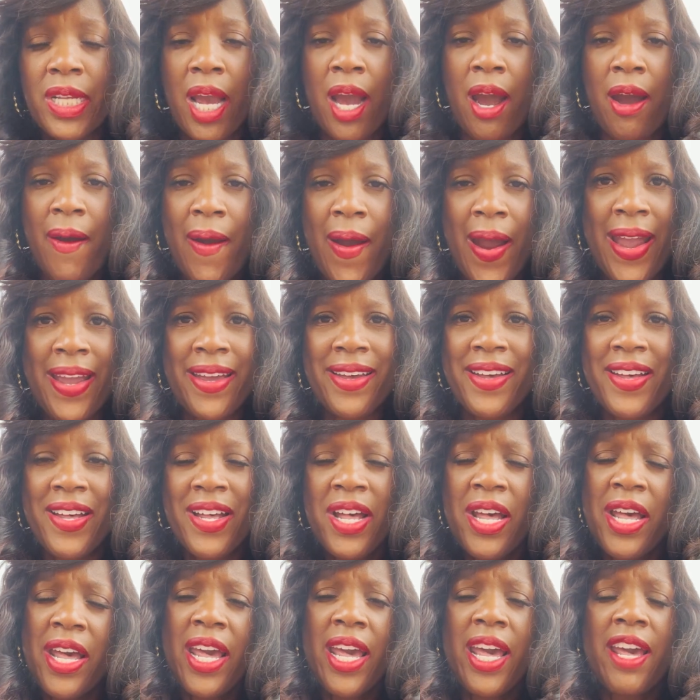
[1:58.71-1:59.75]
All right.
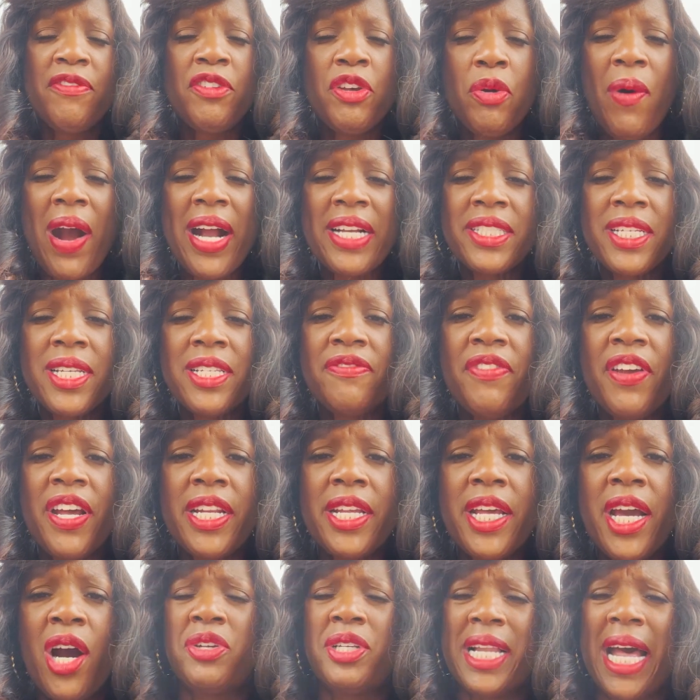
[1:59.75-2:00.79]
If you watch this
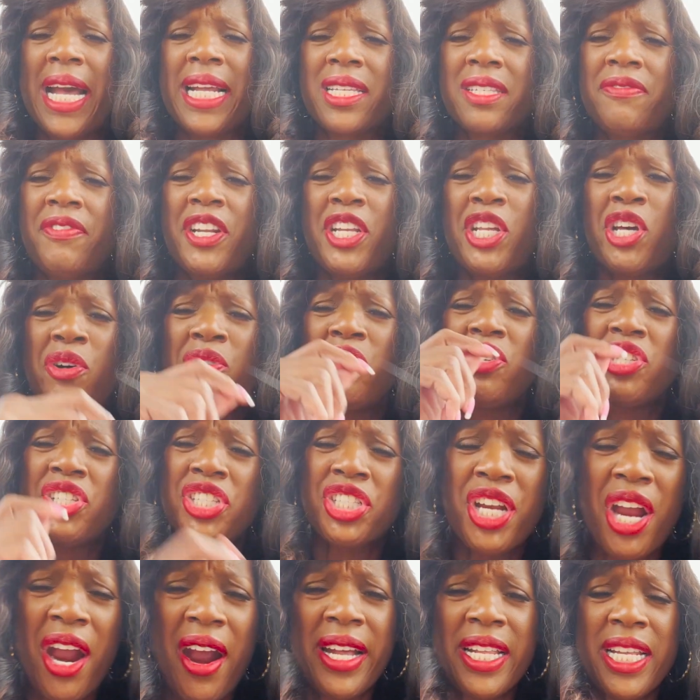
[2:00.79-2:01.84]
video, like this video,
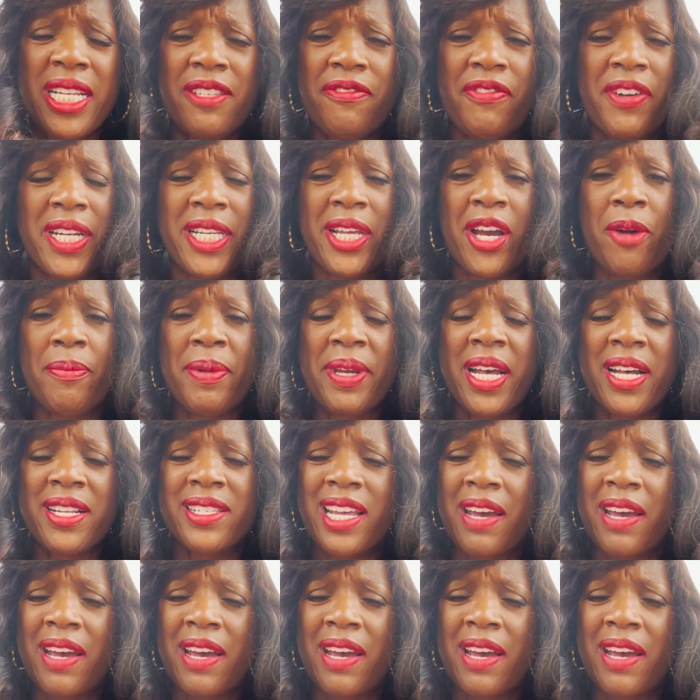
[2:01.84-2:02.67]
share this video because